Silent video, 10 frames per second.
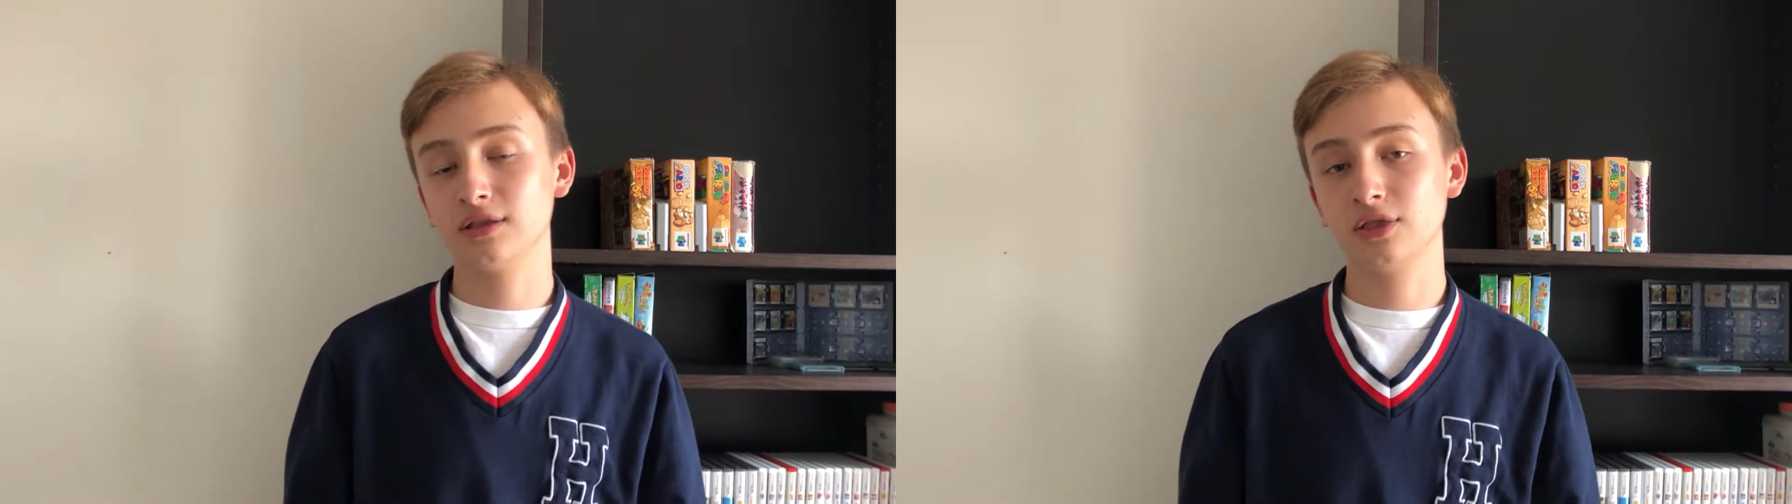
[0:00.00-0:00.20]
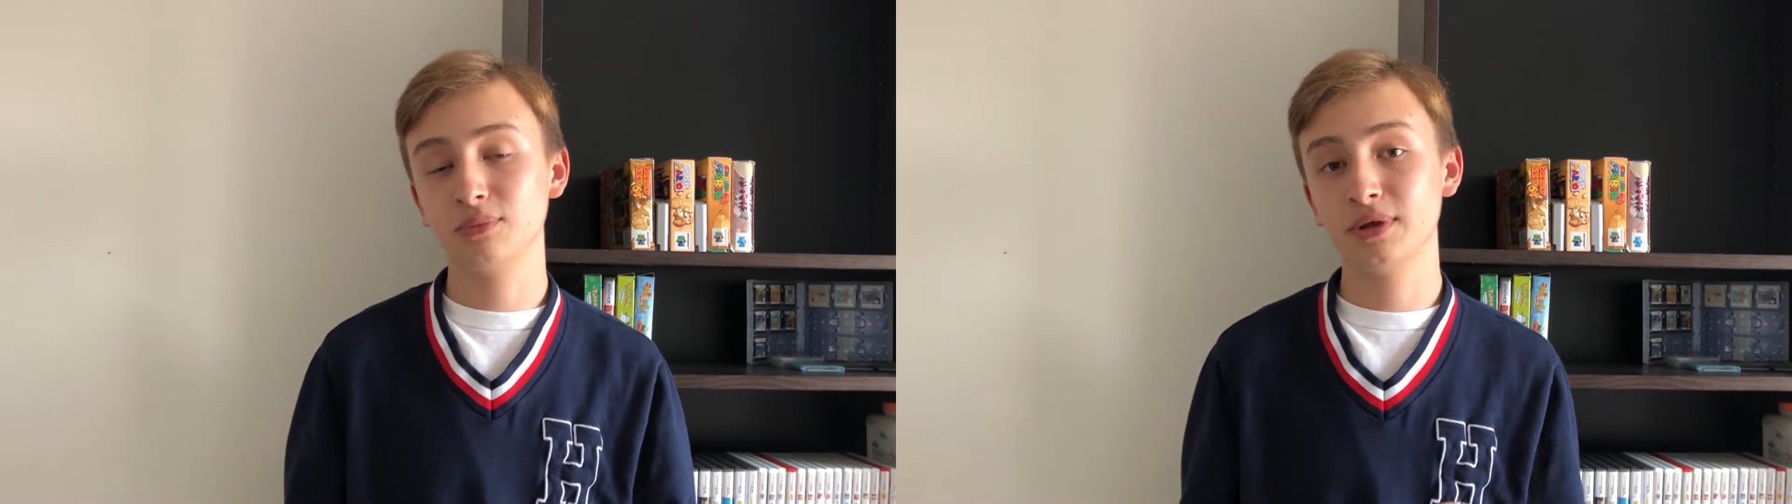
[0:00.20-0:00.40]

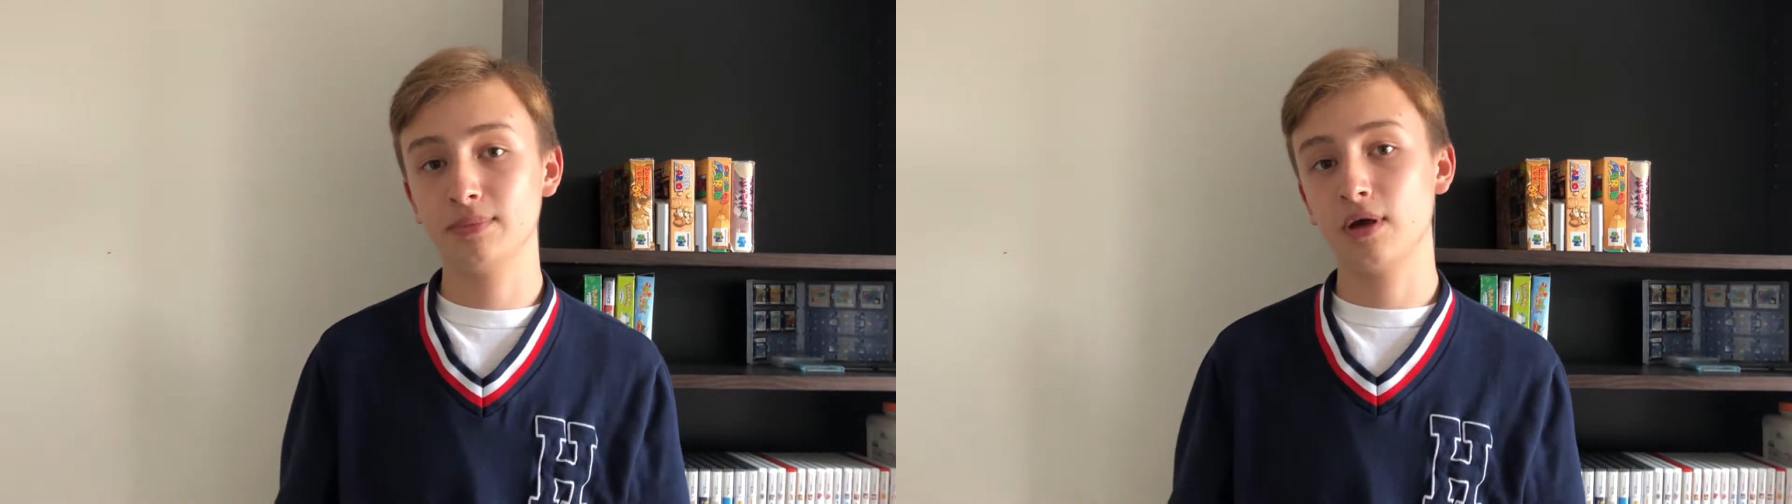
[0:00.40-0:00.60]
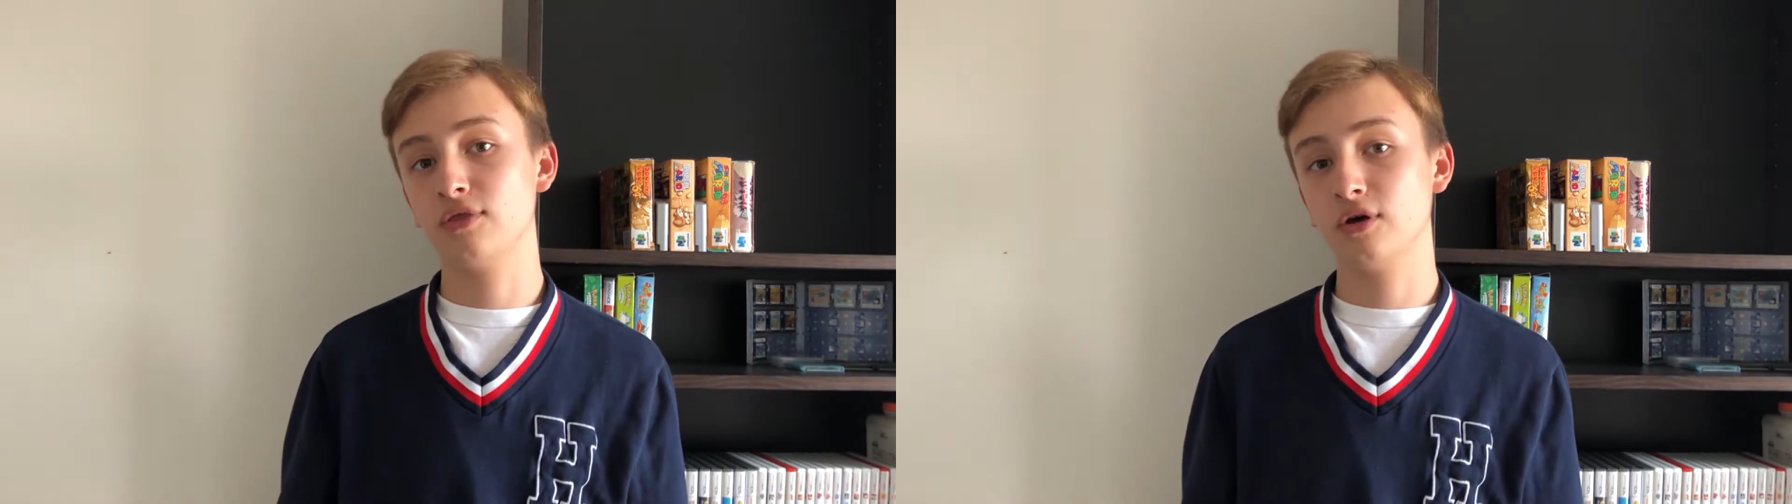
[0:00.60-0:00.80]
a little bit
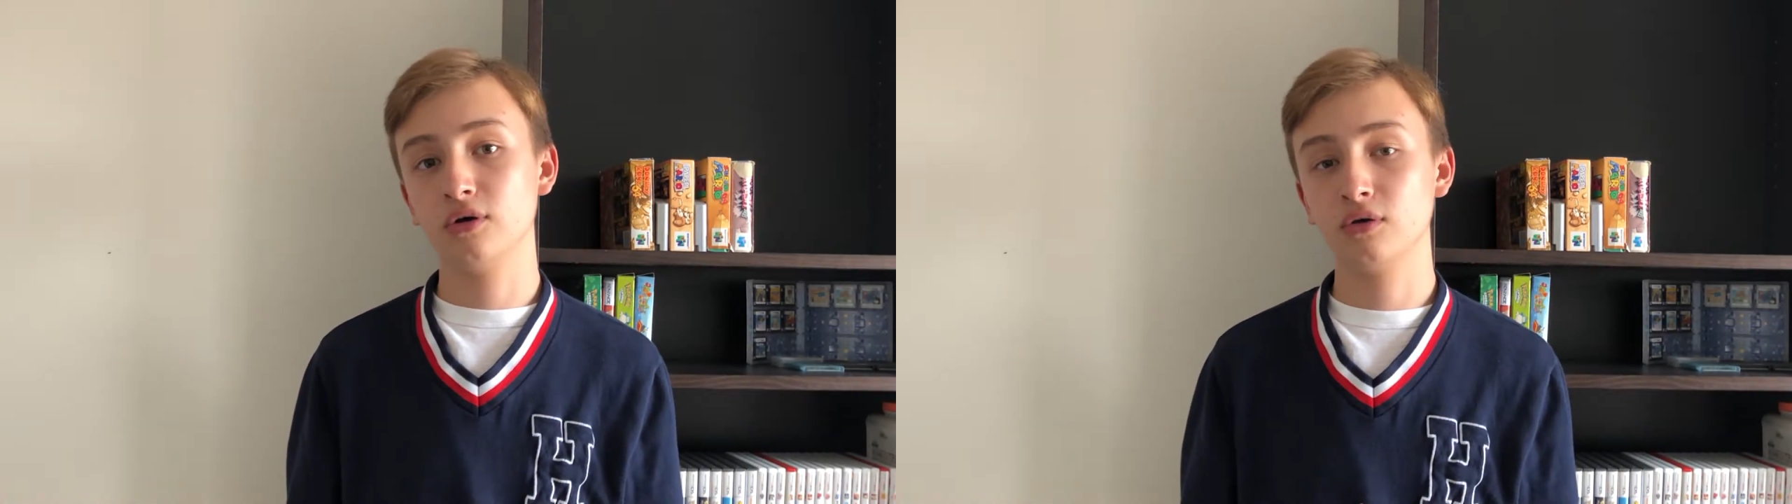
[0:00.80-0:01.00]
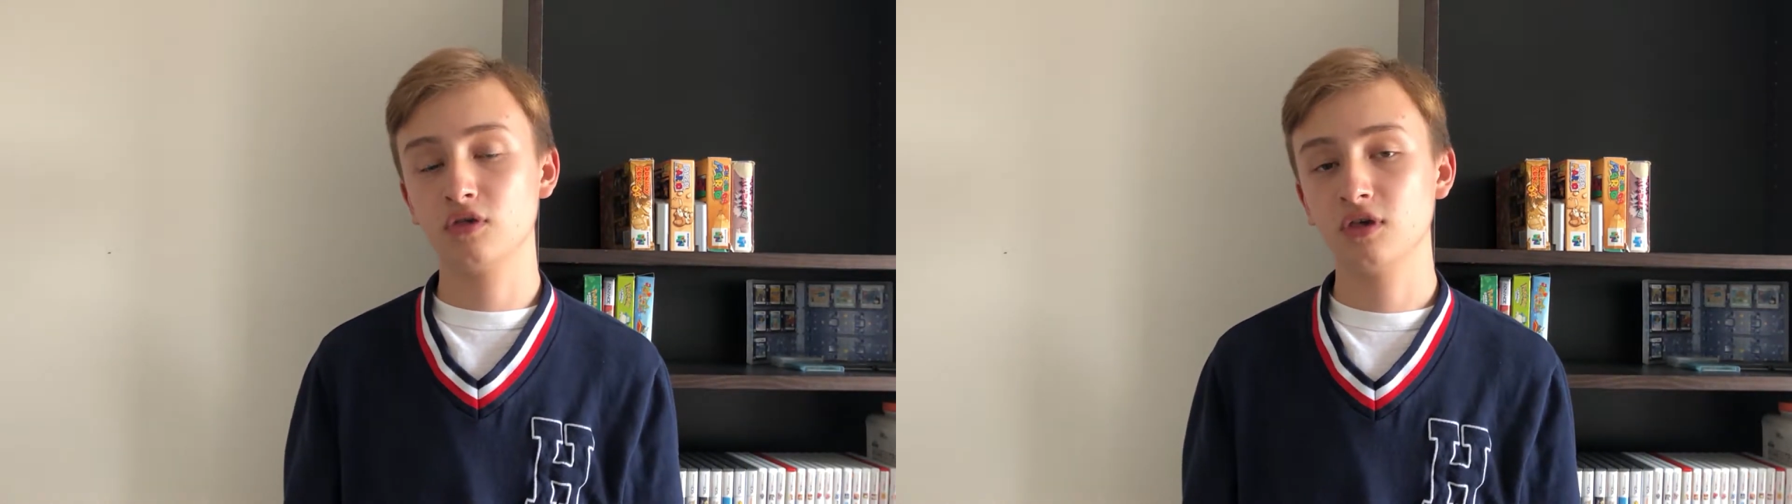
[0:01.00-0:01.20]
about
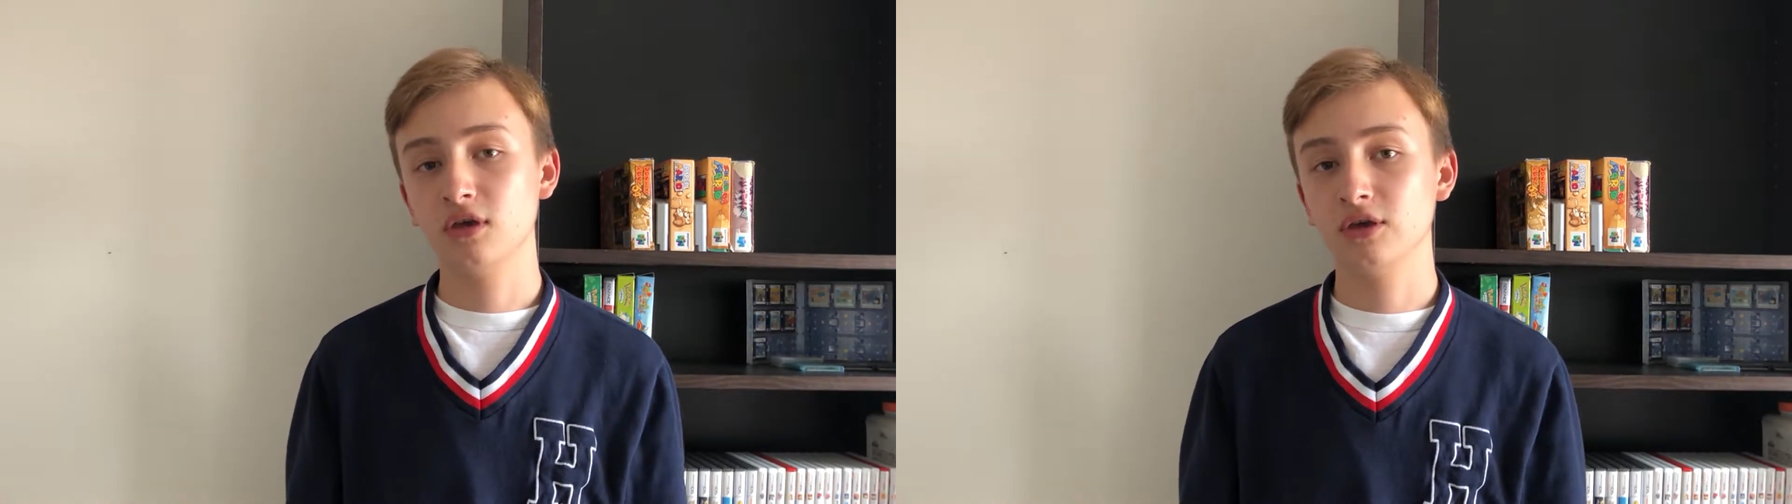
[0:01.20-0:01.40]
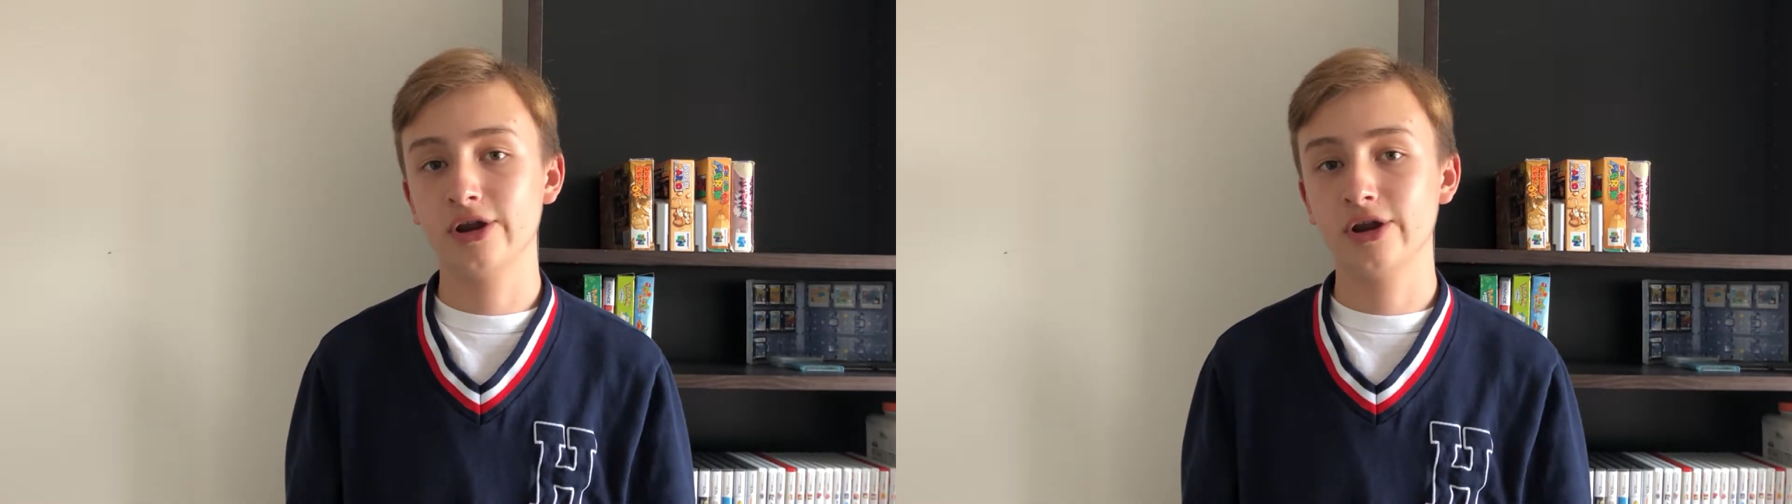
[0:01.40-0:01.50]
those,